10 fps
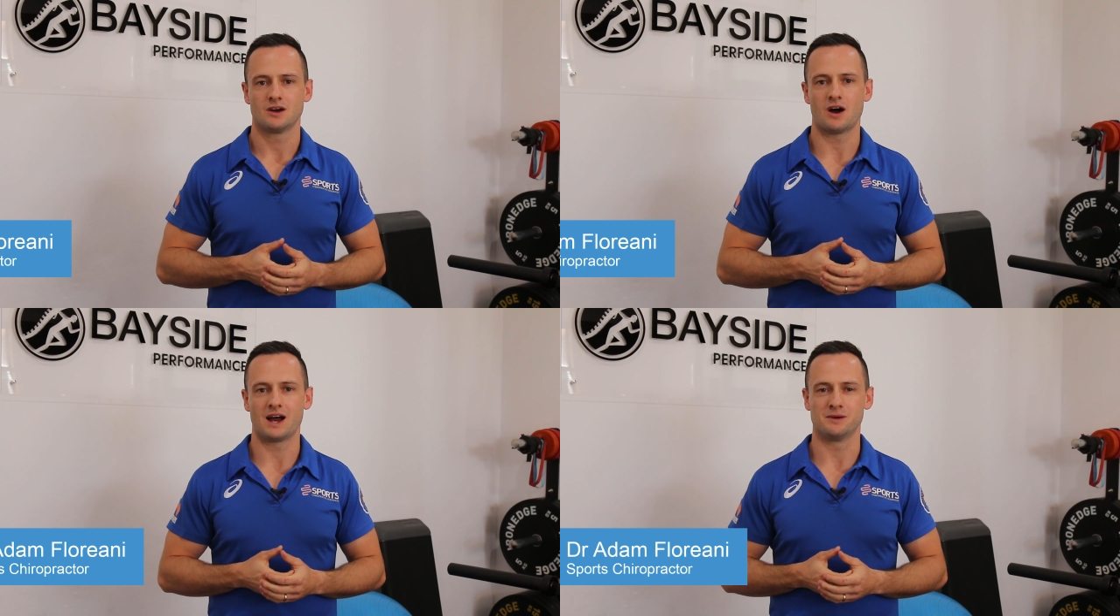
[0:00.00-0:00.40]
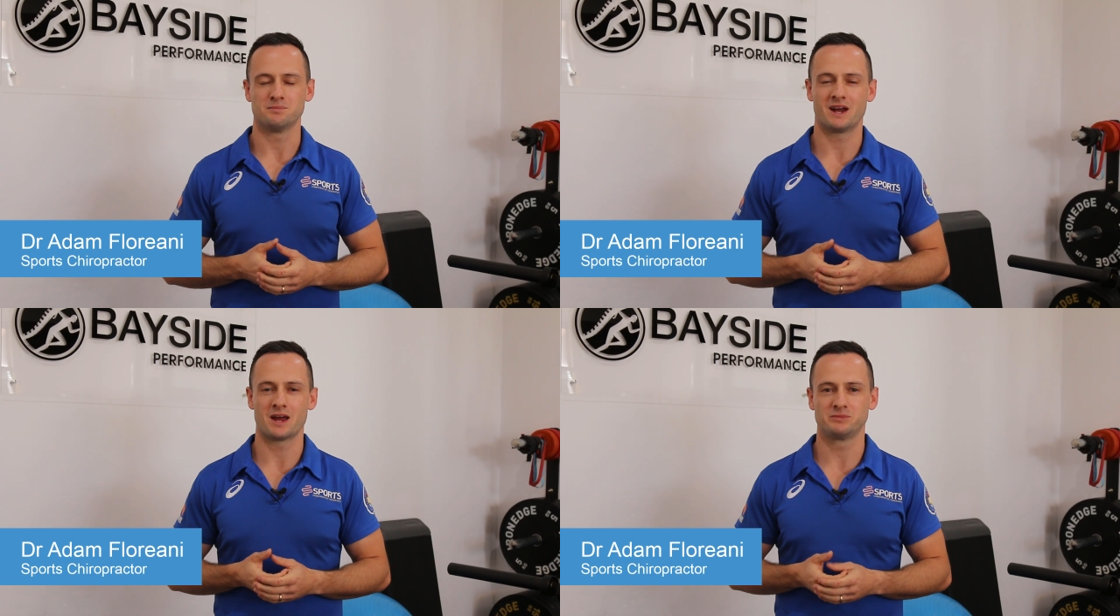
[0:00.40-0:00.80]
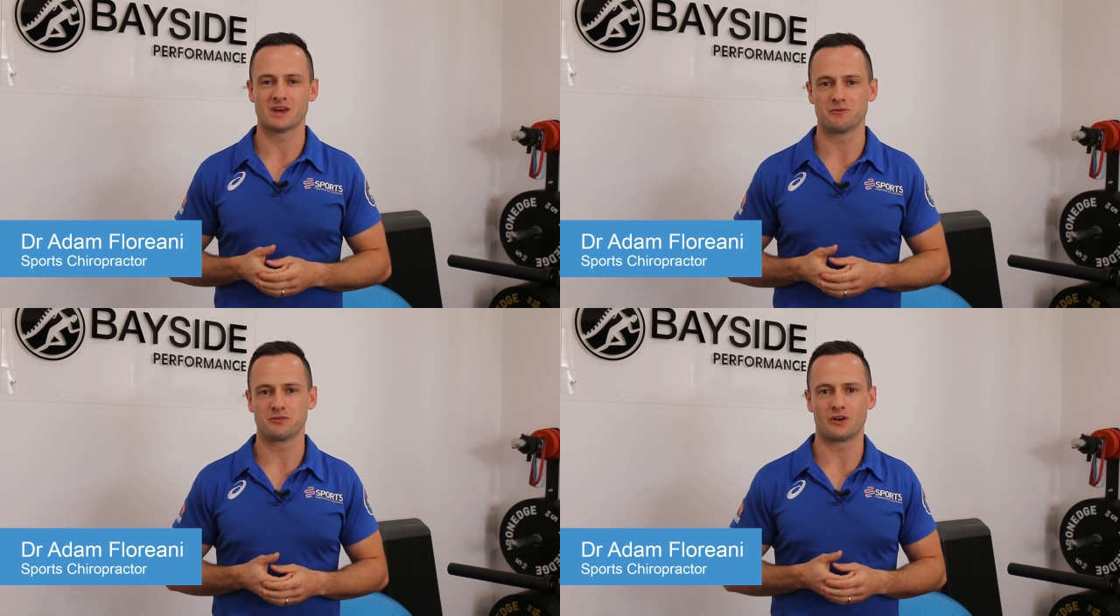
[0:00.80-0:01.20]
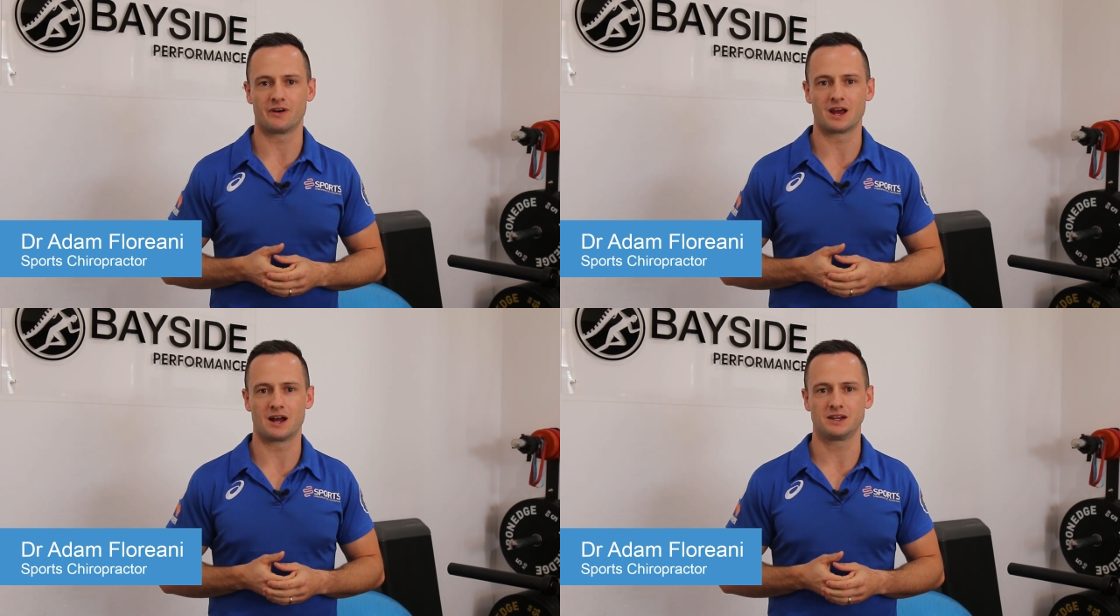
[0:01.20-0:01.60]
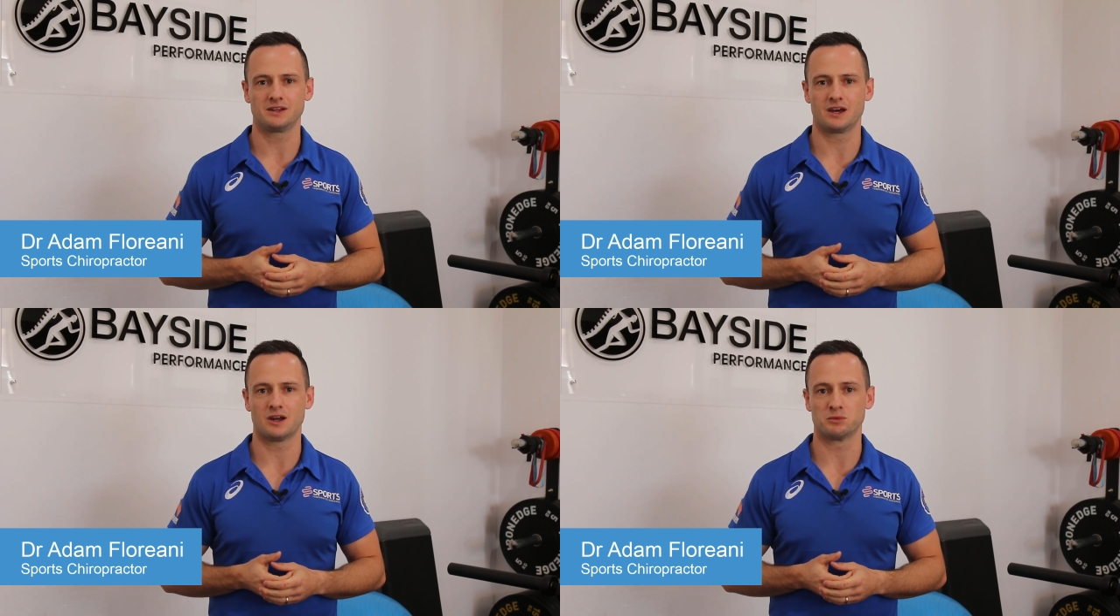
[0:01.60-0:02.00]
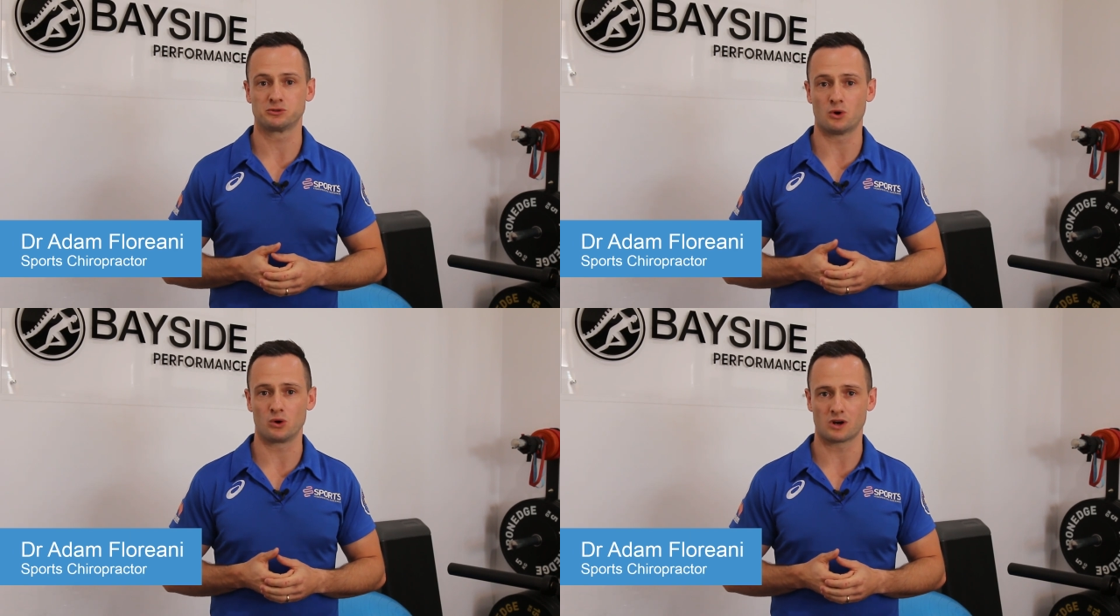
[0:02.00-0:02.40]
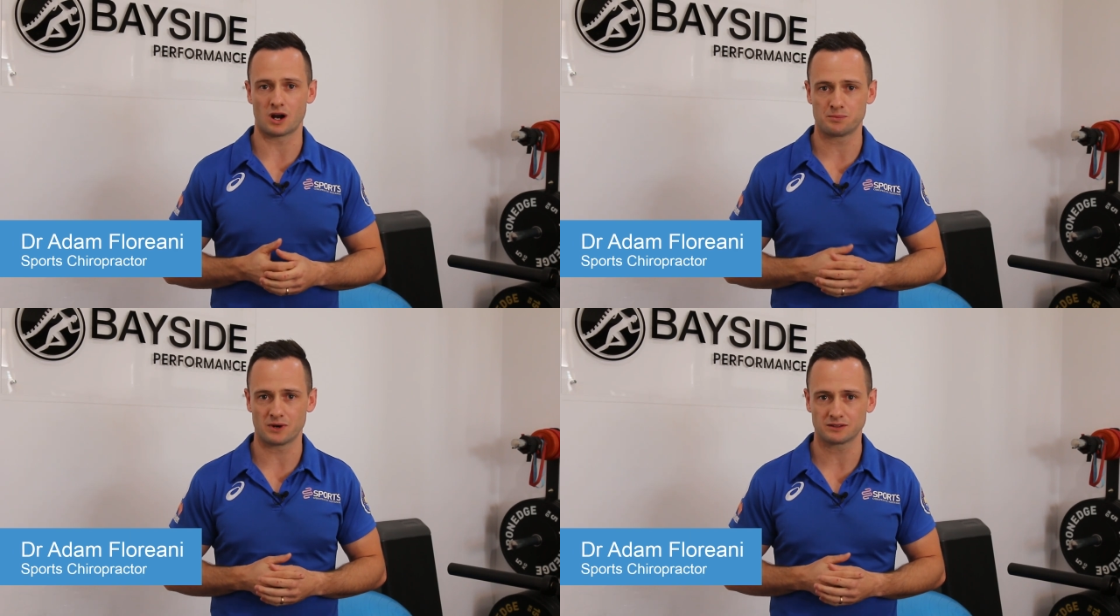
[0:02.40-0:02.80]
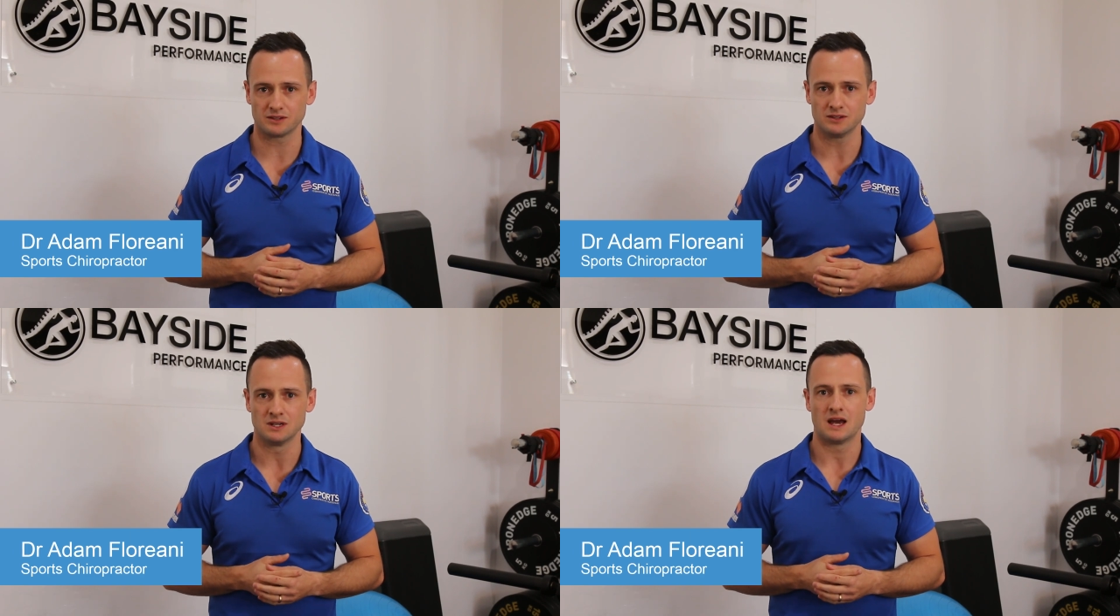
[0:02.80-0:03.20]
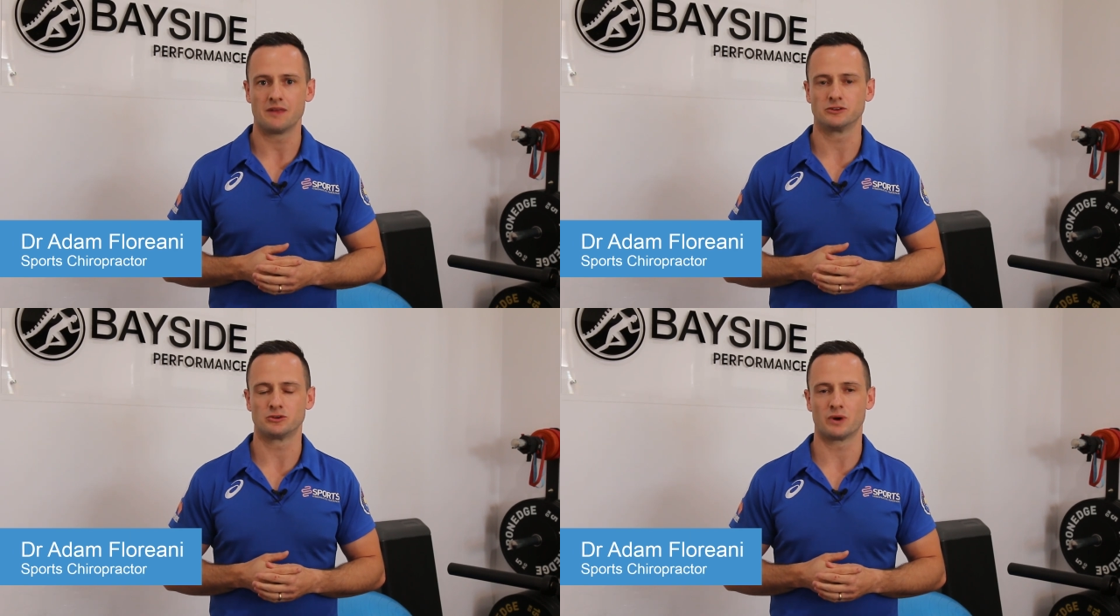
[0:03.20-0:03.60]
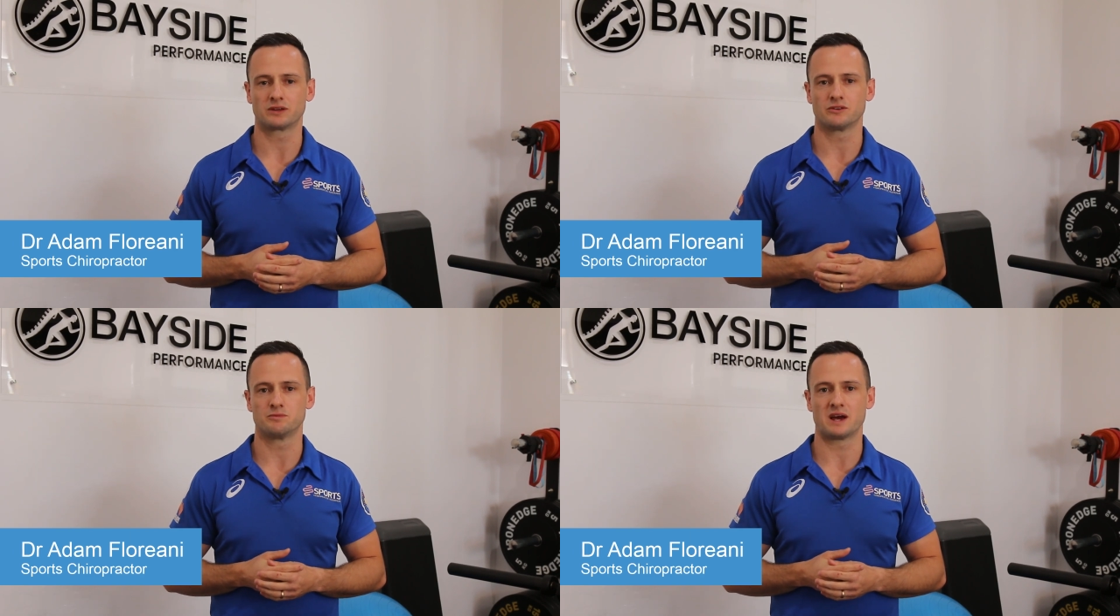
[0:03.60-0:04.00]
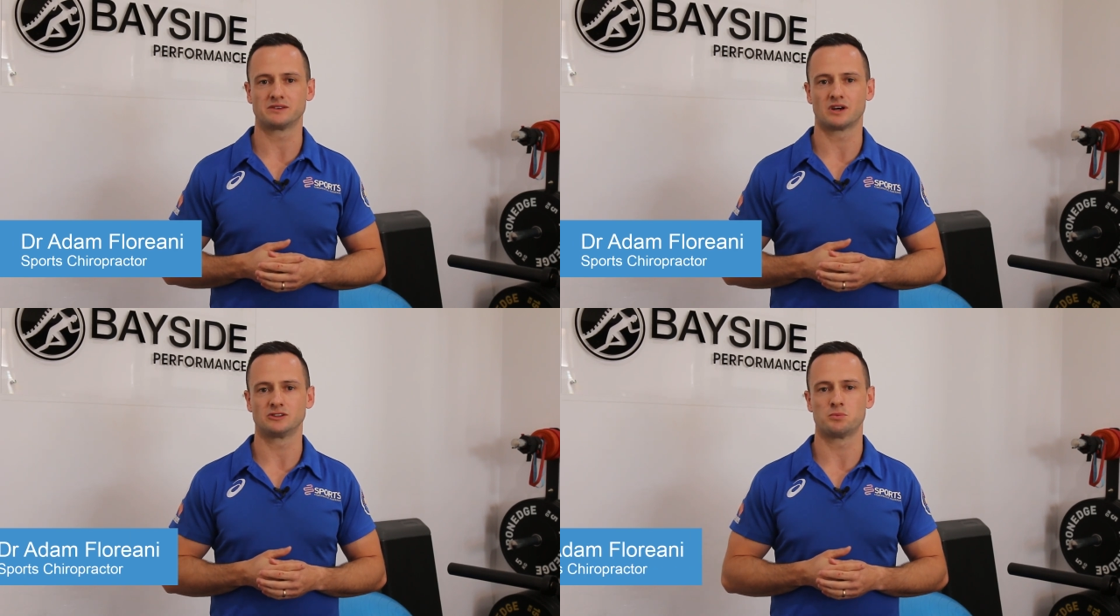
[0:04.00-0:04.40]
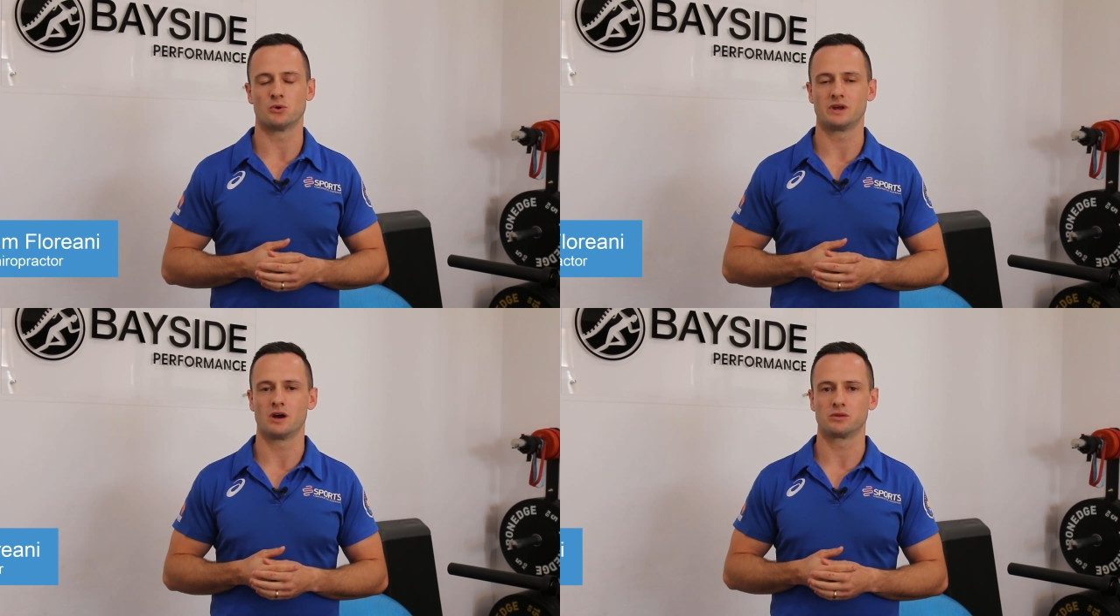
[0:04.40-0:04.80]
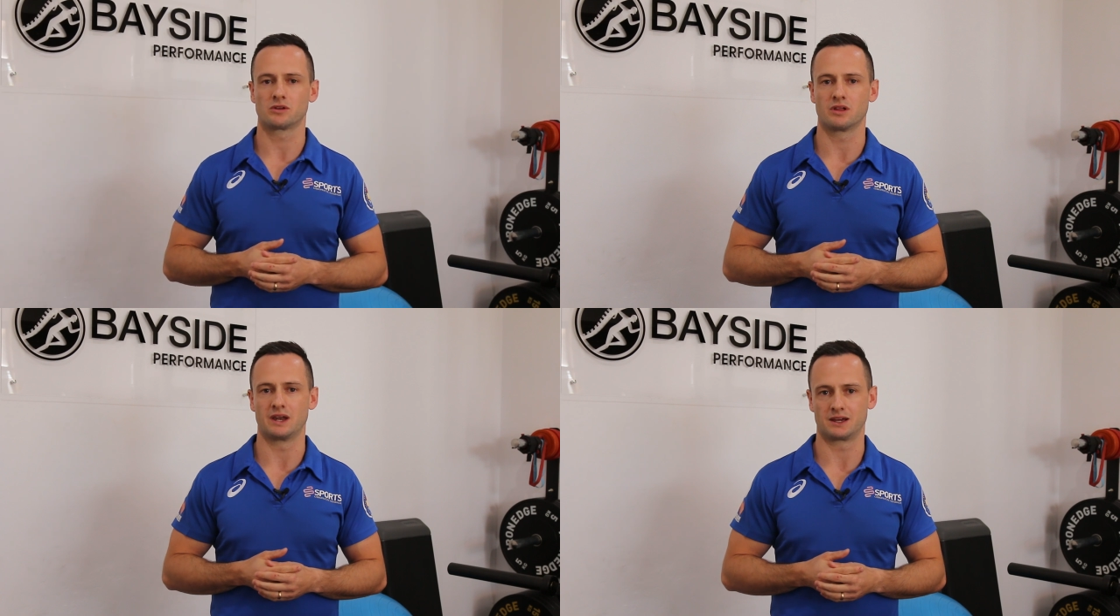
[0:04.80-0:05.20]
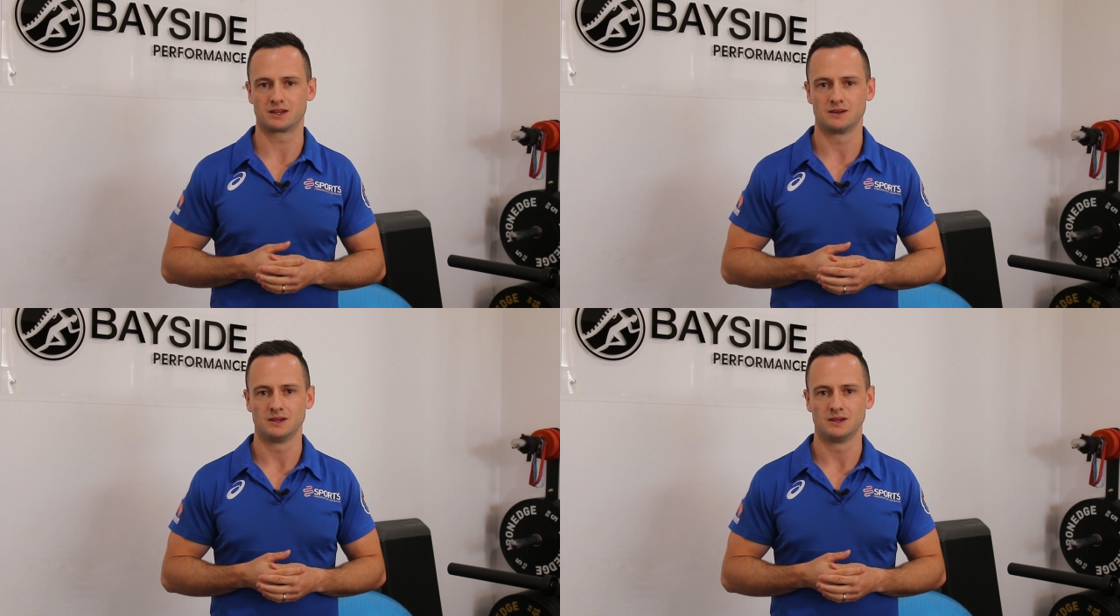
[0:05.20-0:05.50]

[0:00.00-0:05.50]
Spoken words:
Hi, my name's Adam Floriani and I'm a sport chiropractor and the director of Bayside Sport and Health Clinic.